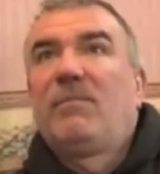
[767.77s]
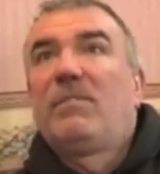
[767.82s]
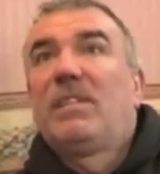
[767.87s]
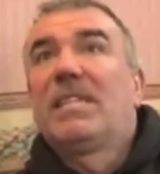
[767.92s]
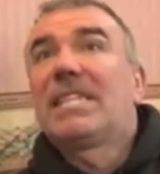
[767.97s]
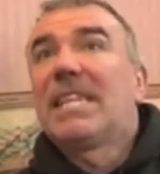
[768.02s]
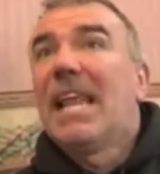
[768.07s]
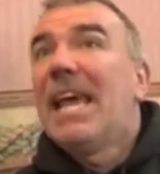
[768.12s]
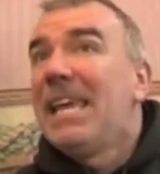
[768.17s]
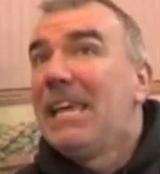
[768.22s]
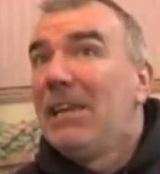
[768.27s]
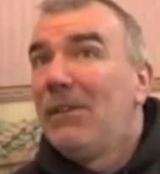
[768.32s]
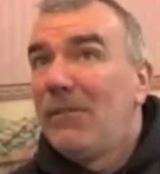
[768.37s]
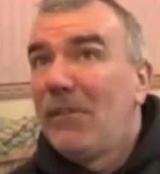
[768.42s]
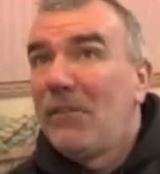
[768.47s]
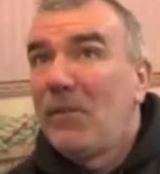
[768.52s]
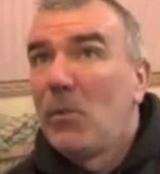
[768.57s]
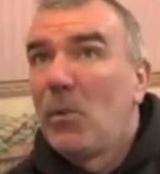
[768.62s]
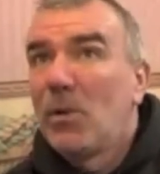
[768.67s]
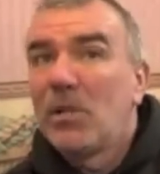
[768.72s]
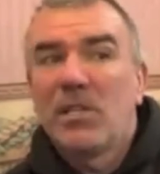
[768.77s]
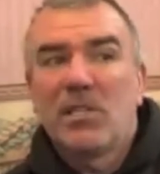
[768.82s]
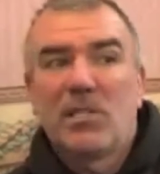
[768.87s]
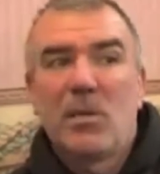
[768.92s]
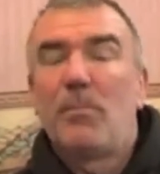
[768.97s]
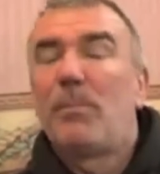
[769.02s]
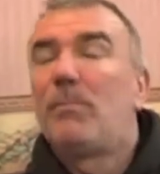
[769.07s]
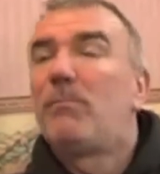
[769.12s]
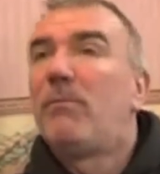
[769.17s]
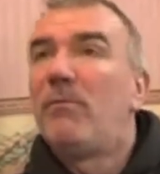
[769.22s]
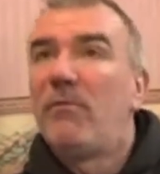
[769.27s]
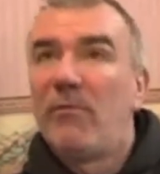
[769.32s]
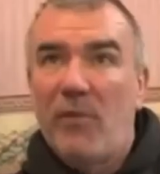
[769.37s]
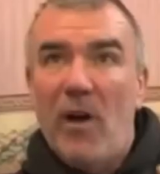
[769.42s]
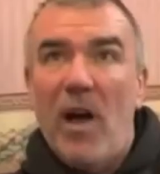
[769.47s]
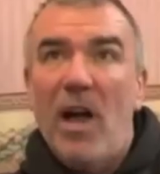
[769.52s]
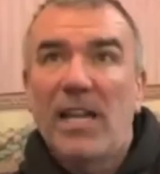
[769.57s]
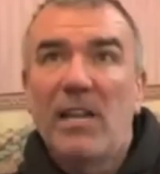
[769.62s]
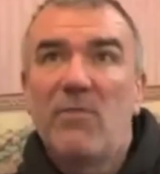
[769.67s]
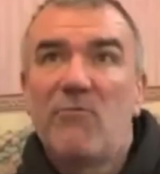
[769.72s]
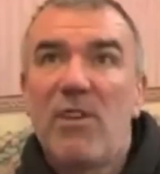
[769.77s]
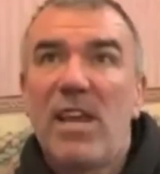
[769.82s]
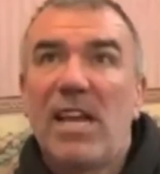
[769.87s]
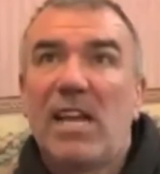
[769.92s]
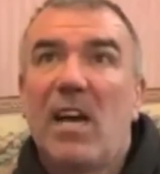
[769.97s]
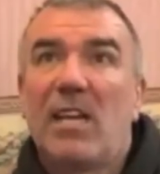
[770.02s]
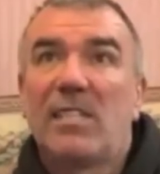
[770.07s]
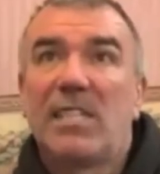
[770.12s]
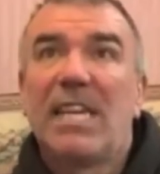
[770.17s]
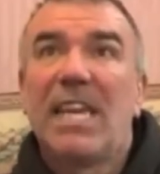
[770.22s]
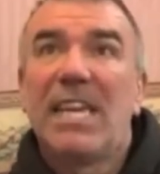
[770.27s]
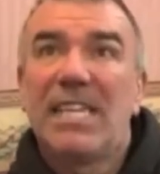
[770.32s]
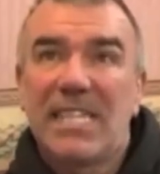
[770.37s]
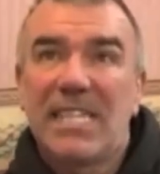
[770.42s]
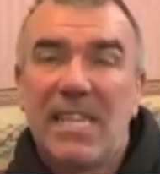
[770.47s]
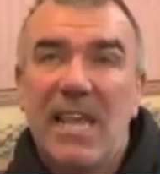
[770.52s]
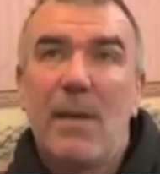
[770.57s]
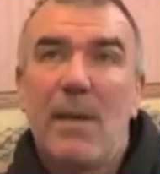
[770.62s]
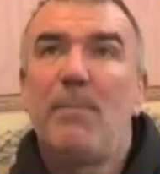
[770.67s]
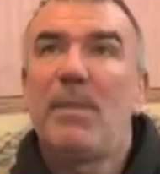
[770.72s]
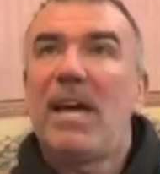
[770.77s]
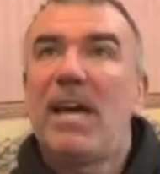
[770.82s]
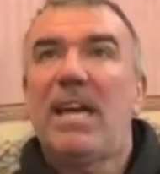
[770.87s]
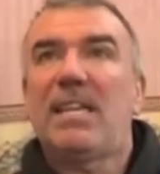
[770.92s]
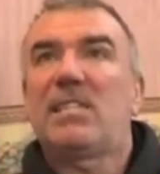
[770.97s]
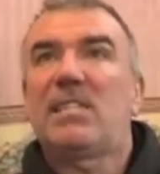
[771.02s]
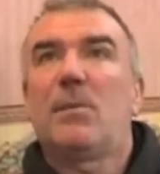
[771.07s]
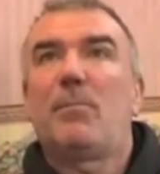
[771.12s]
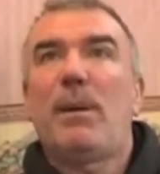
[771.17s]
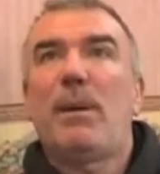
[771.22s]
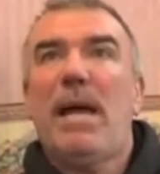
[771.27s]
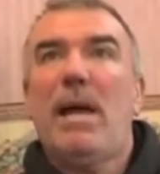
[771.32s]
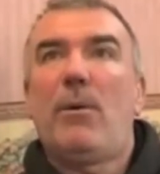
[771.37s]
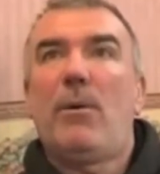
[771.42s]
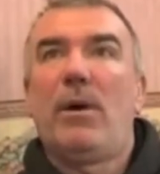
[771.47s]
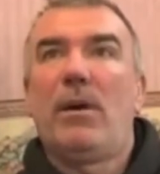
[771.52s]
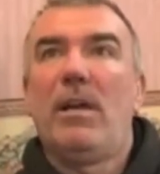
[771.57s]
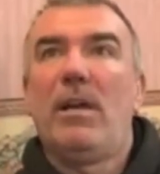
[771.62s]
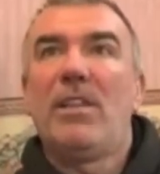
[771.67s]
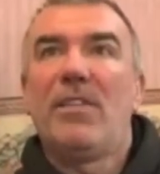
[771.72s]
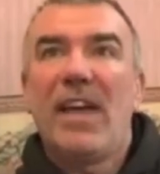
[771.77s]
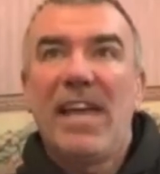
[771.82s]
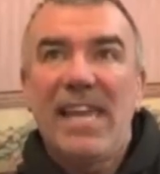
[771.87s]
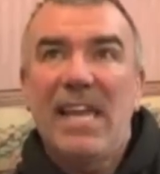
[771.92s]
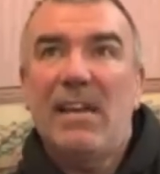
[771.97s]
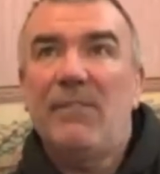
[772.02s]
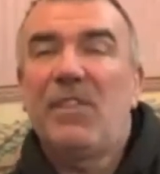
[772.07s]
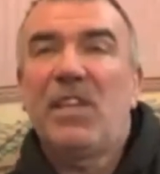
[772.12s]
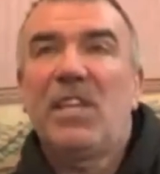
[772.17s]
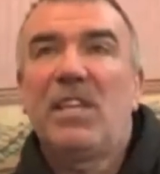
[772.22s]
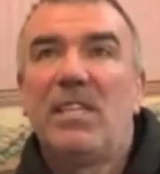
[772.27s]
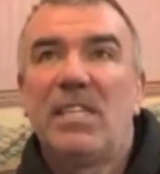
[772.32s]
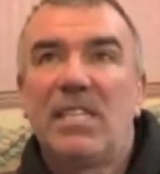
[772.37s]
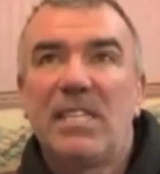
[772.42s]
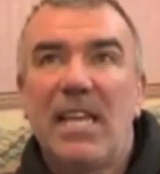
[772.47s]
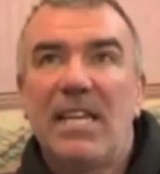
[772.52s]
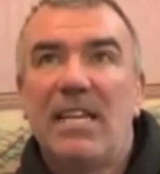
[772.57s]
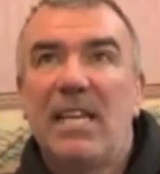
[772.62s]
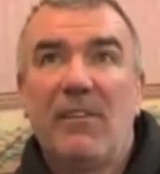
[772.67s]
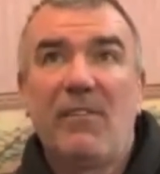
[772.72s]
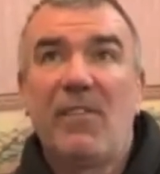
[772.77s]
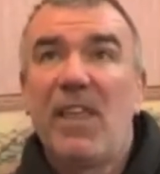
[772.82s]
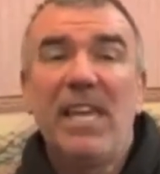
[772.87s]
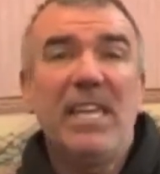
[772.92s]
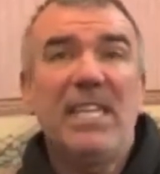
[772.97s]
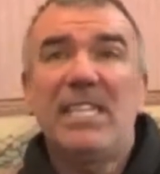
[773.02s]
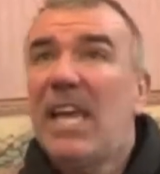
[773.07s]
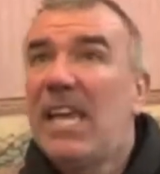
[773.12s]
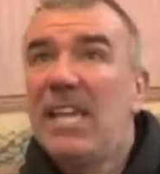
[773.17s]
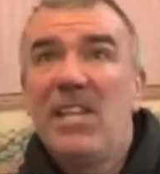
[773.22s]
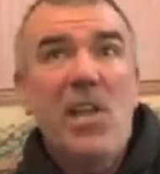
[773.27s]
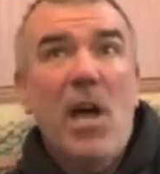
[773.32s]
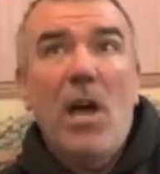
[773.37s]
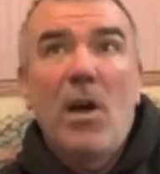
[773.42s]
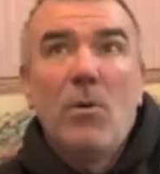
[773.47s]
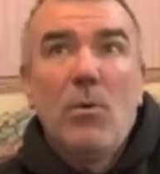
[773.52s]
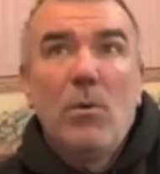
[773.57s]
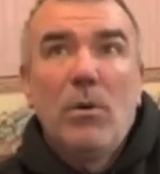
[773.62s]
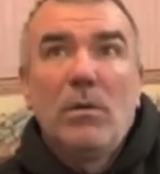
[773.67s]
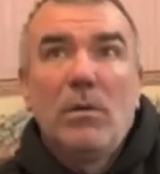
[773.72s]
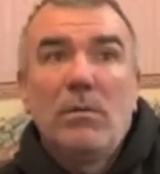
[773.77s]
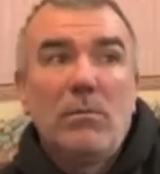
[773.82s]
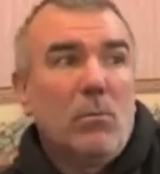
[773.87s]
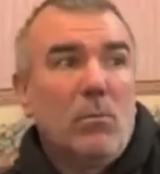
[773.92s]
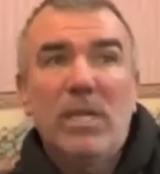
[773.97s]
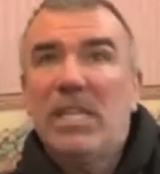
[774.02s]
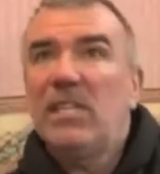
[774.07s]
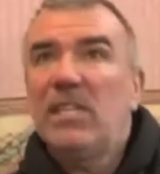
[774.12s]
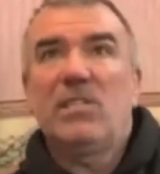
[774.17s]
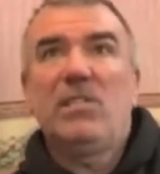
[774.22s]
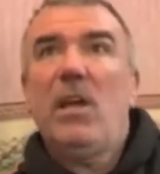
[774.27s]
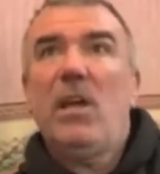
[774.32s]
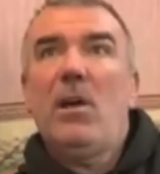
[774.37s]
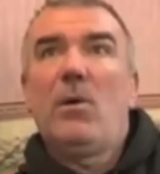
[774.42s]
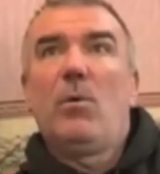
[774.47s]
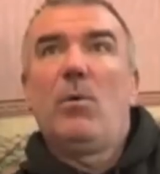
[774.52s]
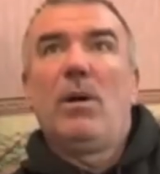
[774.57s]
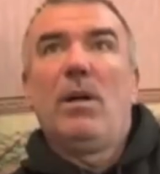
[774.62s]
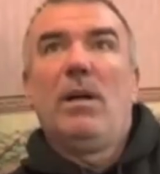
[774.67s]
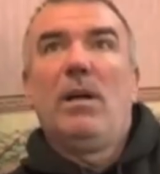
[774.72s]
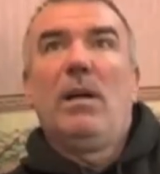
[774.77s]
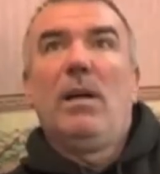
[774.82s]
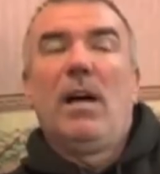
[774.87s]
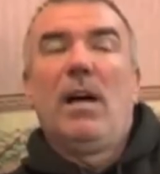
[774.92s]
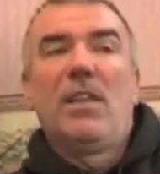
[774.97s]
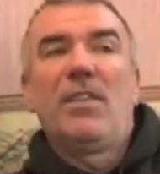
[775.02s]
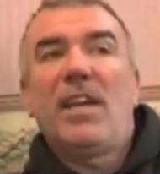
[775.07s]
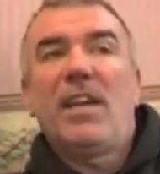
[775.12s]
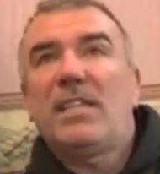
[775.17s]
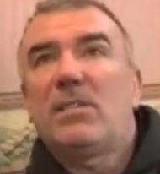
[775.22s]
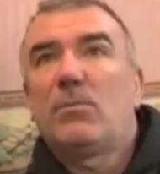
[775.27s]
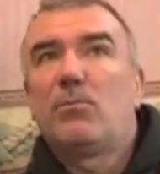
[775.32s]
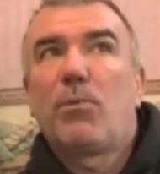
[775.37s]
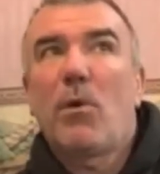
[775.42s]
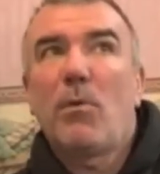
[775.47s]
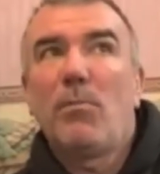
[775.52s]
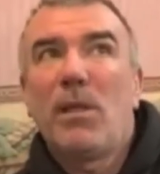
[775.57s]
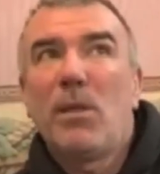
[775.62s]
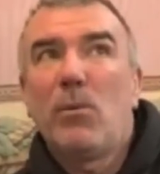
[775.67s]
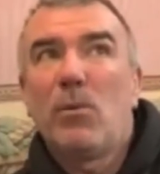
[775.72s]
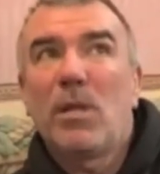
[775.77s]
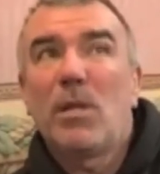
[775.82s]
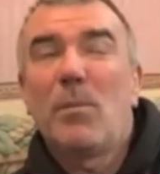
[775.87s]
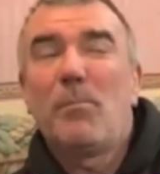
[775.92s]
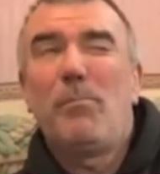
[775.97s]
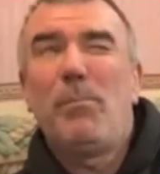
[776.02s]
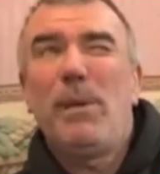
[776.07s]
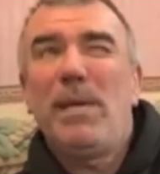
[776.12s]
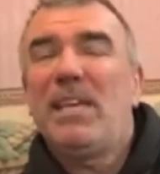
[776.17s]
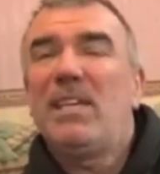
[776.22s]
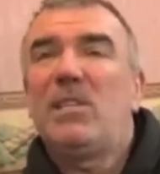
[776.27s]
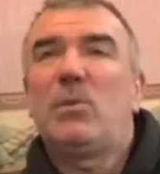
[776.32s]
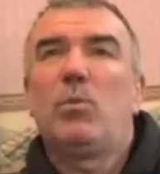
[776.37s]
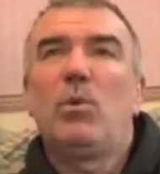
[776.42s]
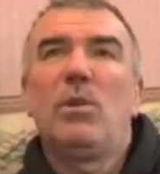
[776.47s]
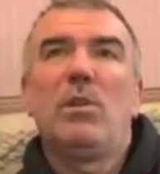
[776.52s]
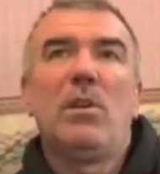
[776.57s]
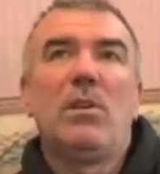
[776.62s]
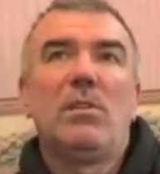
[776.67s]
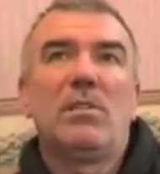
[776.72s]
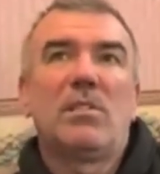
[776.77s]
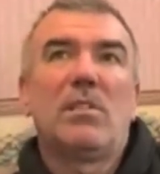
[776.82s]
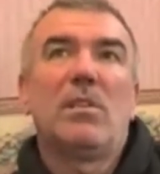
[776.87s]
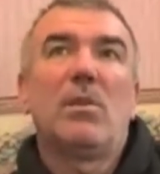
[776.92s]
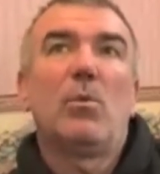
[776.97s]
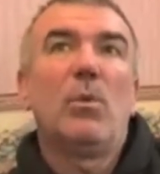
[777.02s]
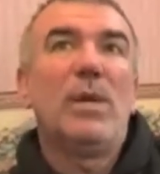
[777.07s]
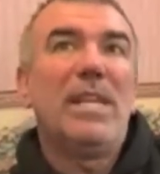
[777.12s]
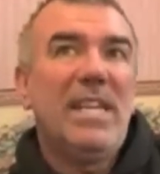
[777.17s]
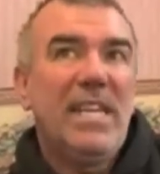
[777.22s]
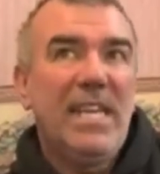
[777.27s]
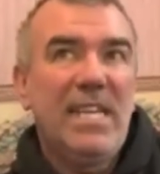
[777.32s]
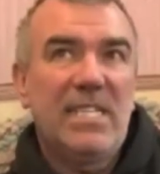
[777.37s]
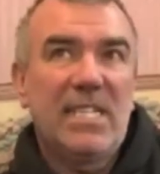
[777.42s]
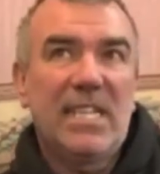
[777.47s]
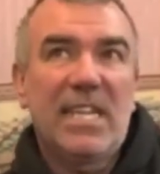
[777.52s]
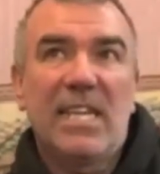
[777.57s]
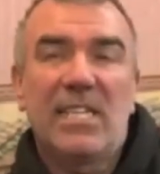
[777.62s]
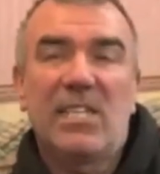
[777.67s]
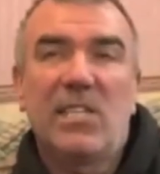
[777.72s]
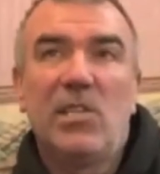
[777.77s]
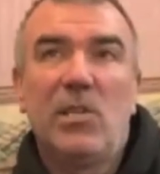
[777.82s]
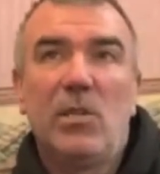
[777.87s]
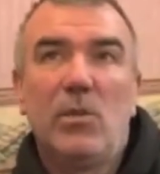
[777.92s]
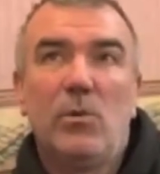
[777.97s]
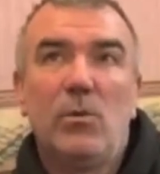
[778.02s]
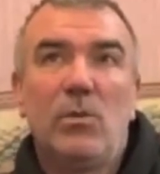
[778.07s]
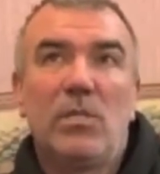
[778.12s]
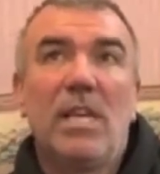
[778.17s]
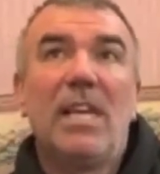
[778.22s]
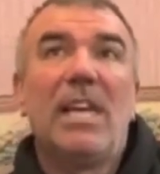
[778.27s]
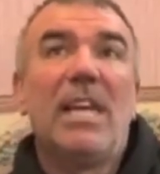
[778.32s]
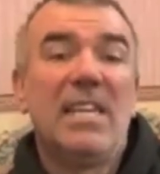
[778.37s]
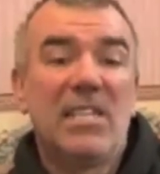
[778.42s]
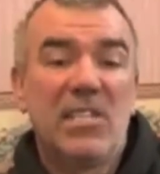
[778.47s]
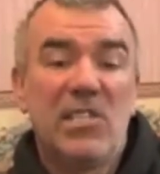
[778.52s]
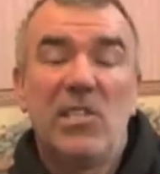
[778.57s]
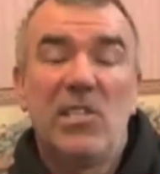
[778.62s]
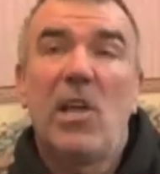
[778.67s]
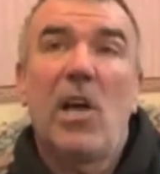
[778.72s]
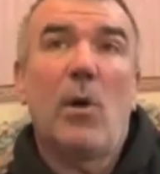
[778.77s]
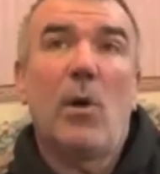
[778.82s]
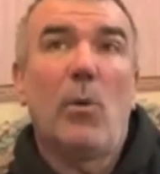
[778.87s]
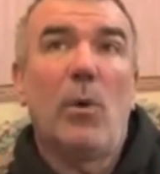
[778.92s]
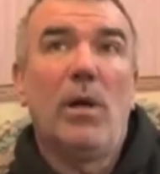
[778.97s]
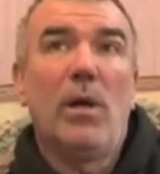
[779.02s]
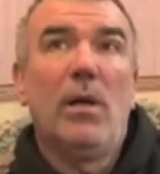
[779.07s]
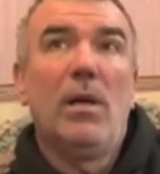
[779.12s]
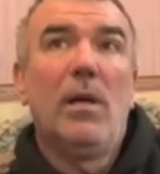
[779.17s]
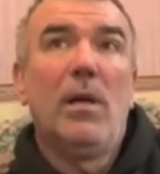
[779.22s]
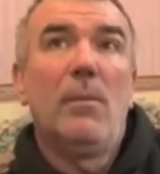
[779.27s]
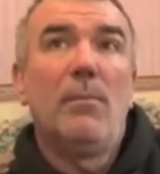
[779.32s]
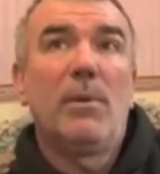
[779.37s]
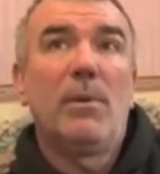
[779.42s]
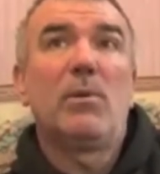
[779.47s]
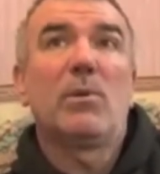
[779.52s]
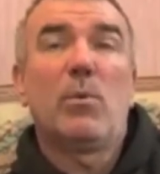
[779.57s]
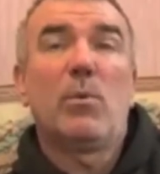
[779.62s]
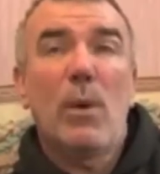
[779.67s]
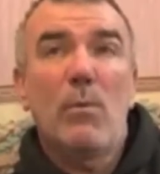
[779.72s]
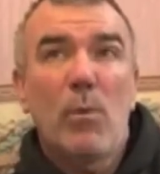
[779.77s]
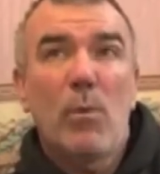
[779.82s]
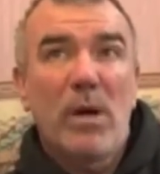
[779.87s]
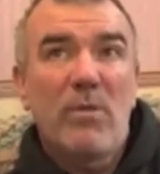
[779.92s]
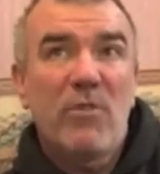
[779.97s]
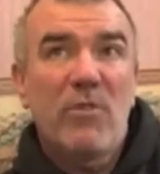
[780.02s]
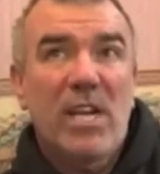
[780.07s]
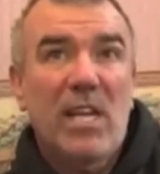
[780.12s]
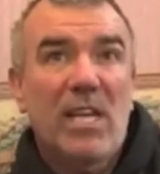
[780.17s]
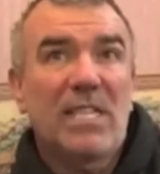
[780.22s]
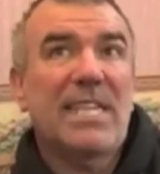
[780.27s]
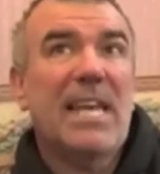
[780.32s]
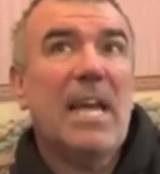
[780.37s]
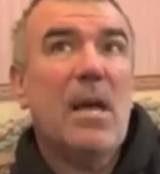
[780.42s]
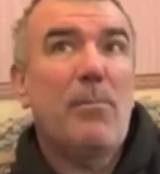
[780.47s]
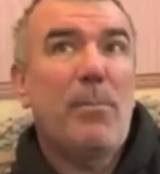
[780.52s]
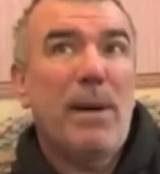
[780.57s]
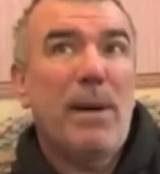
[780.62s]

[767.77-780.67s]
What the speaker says: slave, if you want, to finally realising it's them that has the power. They have the consent. If they say no, well, it's no. And that's probably one of the biggest words that we need to get to use is no. Because when we realise how